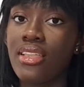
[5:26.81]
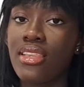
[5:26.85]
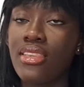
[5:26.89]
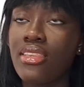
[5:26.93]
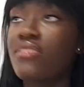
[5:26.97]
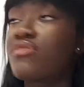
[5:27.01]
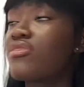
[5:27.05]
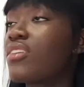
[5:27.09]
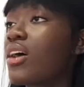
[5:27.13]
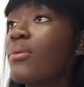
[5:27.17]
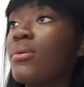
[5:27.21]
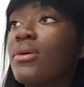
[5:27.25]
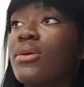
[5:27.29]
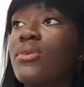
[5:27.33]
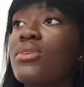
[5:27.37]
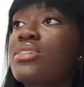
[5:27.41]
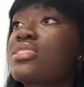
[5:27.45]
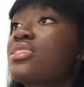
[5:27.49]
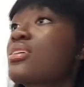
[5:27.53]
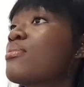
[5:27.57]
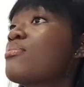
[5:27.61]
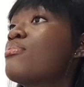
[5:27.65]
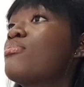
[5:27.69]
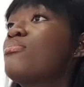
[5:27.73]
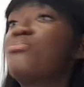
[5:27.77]
The fabric
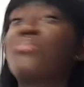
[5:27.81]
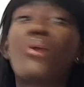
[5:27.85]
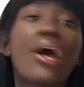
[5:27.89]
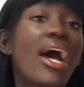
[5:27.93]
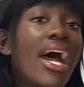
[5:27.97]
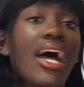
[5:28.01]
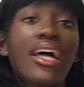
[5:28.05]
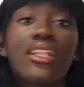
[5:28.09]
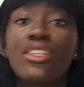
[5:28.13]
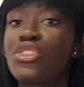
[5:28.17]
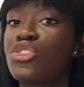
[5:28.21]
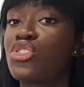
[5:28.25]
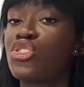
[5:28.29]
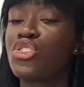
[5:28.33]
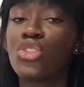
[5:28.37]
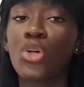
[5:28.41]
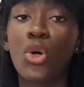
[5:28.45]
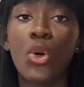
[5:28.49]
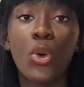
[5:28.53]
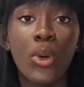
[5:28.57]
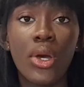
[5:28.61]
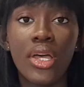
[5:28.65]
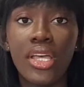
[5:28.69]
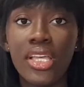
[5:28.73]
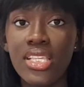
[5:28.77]
was a bad
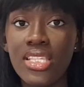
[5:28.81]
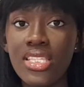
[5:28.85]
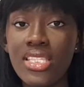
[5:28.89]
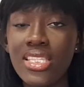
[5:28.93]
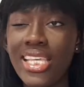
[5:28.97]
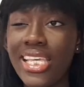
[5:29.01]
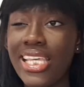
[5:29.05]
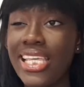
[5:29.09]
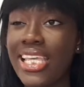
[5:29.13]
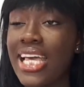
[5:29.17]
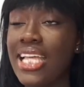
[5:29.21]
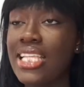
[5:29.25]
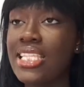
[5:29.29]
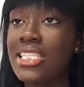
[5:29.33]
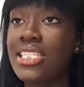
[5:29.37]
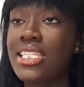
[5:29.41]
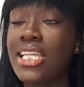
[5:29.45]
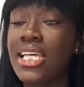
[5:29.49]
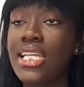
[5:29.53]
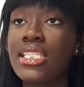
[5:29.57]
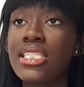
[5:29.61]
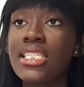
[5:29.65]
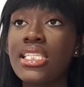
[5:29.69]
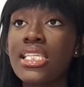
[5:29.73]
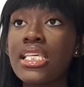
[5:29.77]
choice. It gets
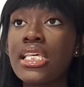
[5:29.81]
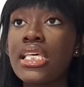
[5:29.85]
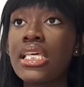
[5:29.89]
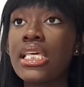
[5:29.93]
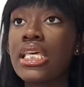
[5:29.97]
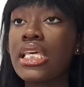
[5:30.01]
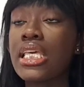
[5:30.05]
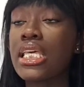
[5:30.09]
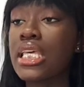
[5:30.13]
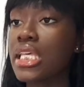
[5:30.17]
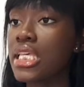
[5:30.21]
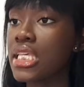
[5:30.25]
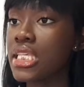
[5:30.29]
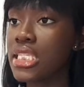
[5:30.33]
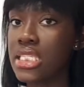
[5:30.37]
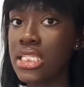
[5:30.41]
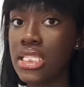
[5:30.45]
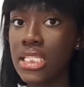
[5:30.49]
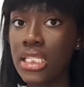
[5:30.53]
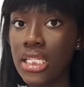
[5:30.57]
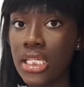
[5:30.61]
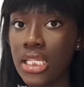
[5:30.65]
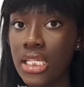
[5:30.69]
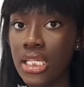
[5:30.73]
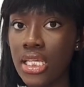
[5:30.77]
dirty
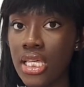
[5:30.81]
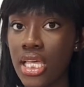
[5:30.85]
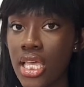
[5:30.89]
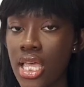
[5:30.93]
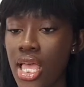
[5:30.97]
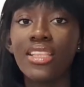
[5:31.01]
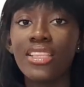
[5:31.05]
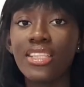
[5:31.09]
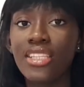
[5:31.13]
easily.